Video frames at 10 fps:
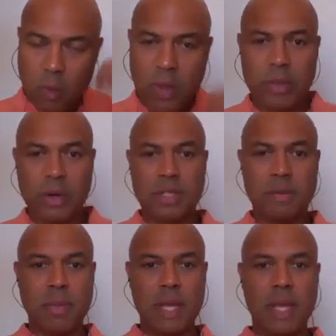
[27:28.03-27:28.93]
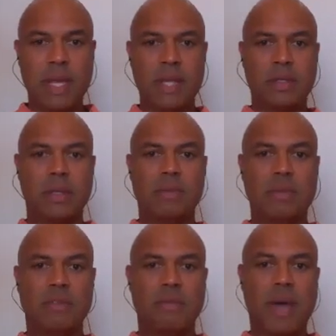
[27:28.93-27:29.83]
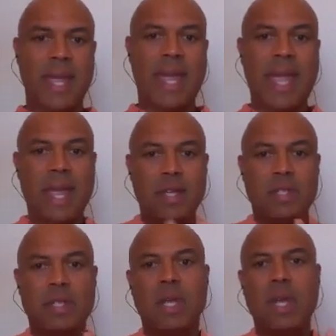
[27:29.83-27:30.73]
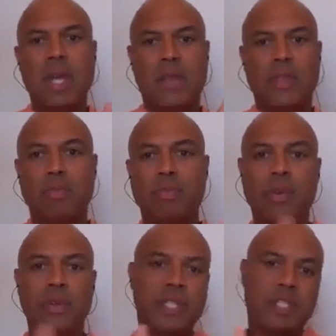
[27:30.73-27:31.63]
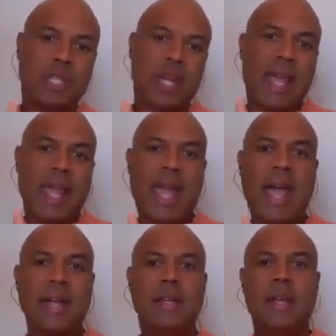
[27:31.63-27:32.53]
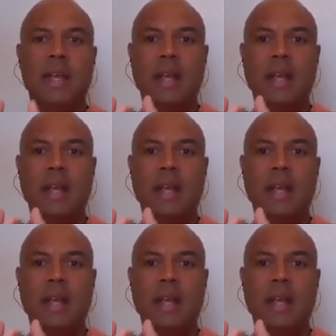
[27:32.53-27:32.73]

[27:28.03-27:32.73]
whether it's me in terms of my age and the privilege that I had